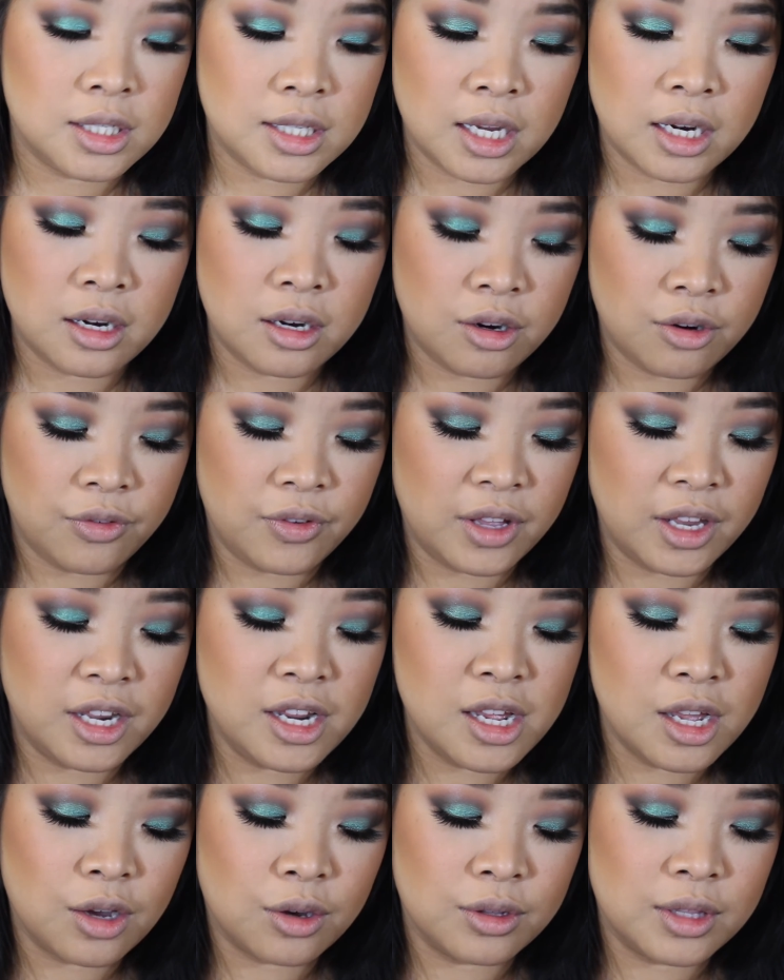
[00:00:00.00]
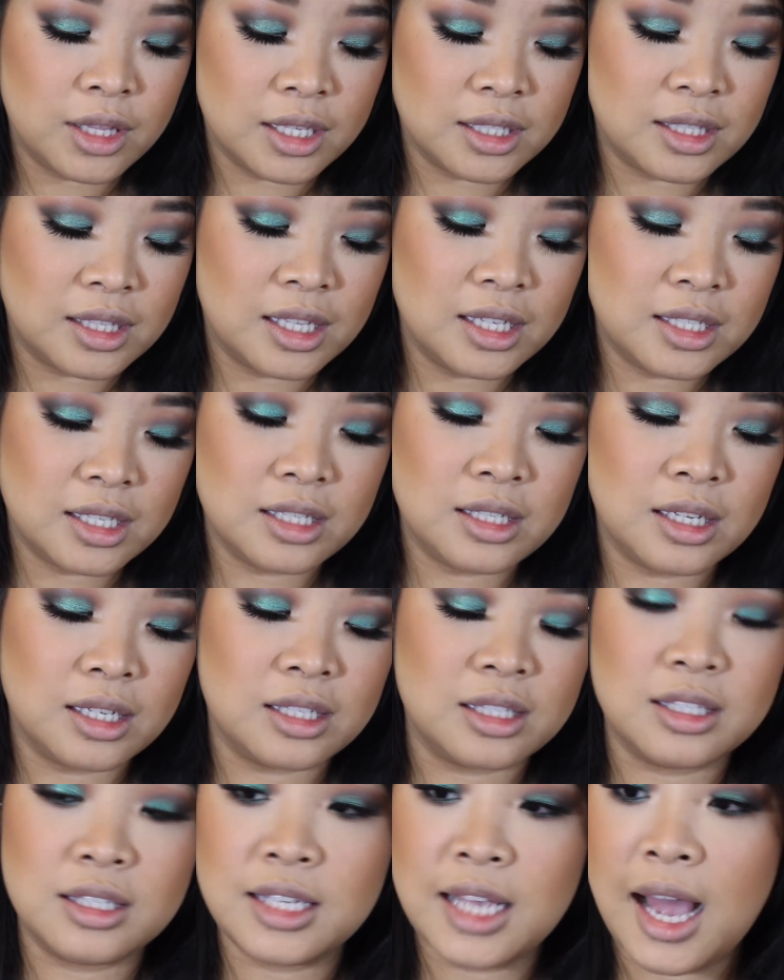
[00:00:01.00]
said in her video that this is
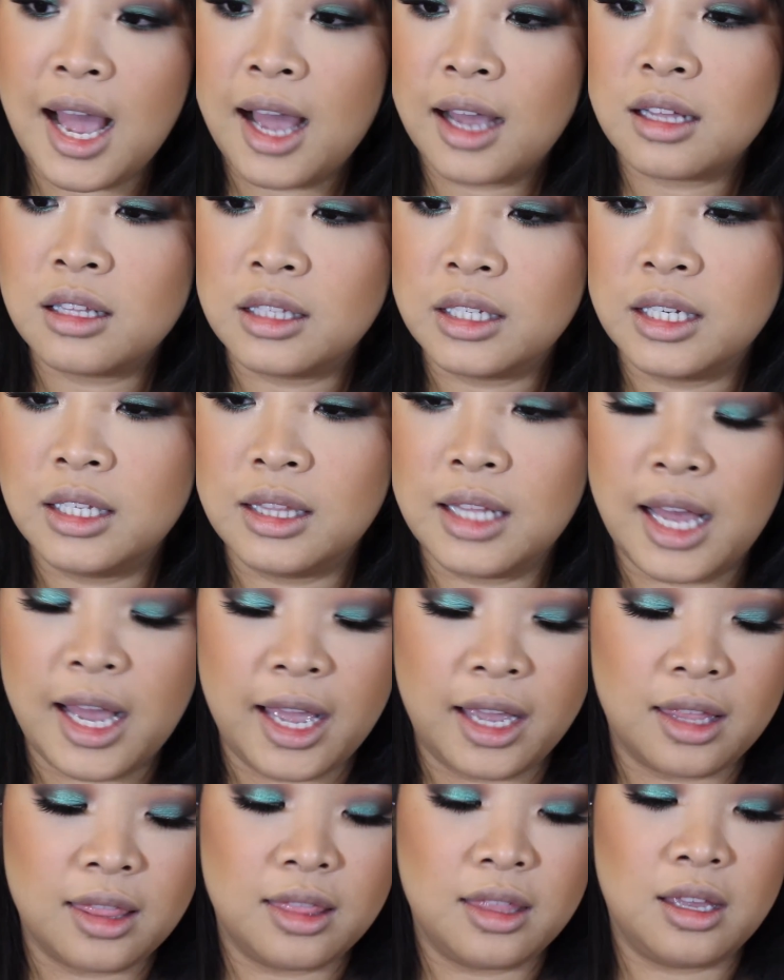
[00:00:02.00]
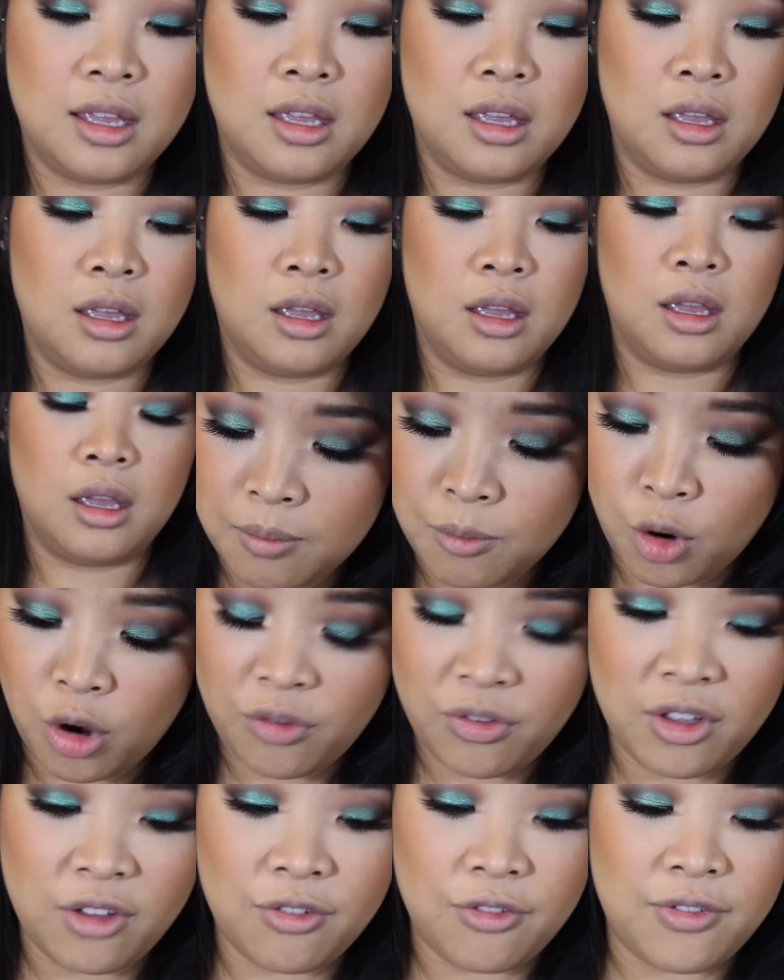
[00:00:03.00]
exactly like the
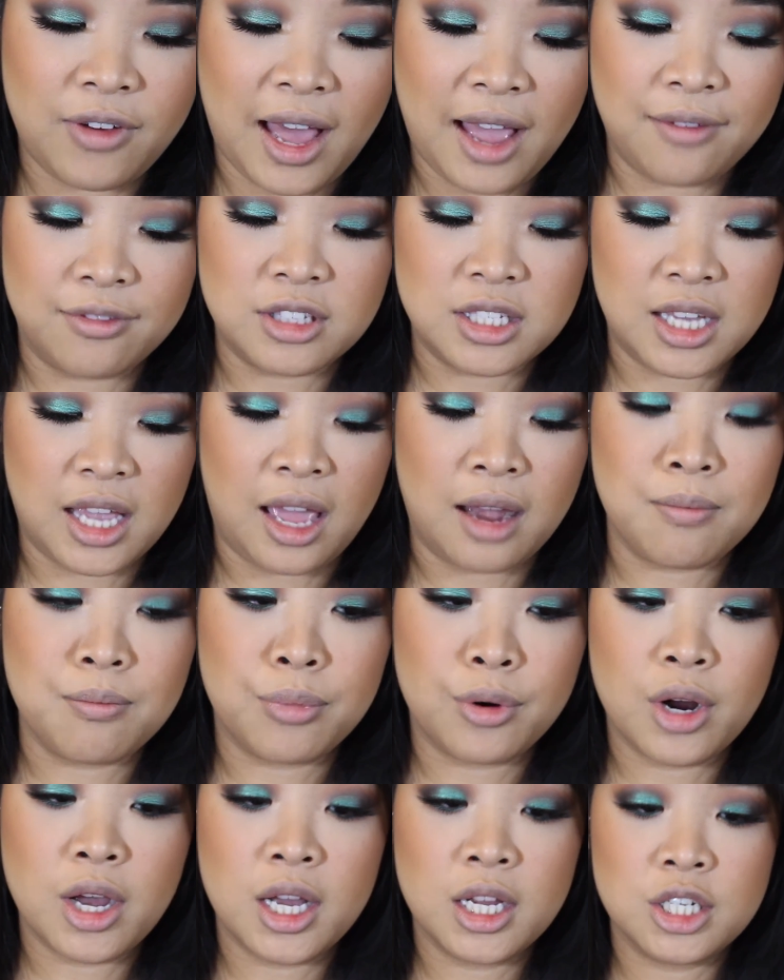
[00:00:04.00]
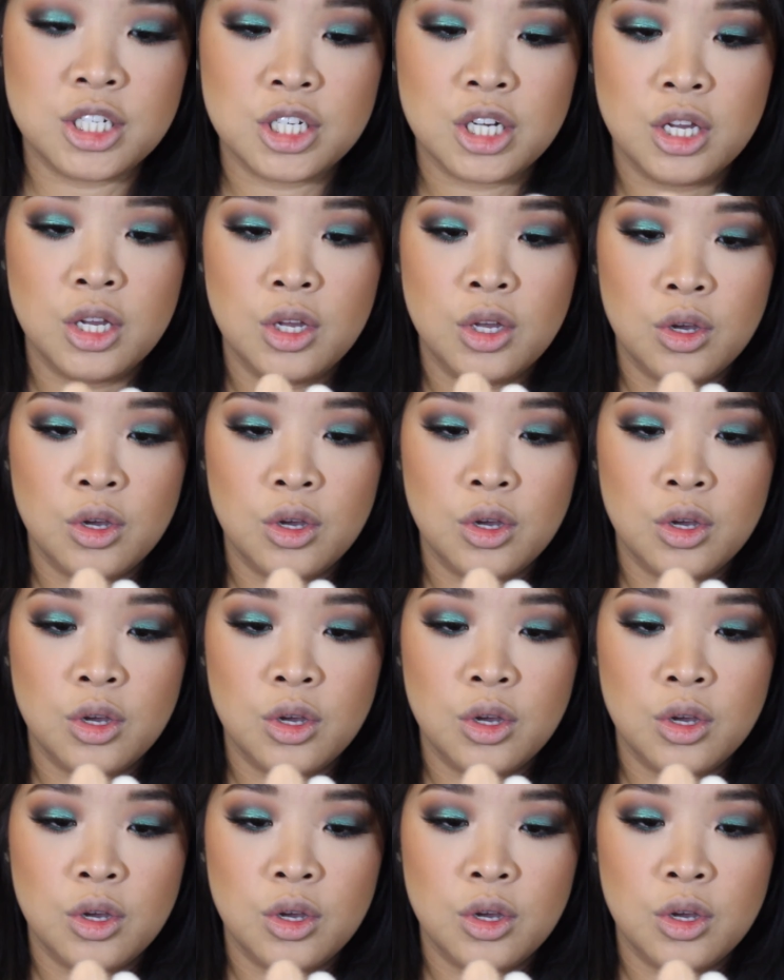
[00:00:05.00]
Morphe 510 brush,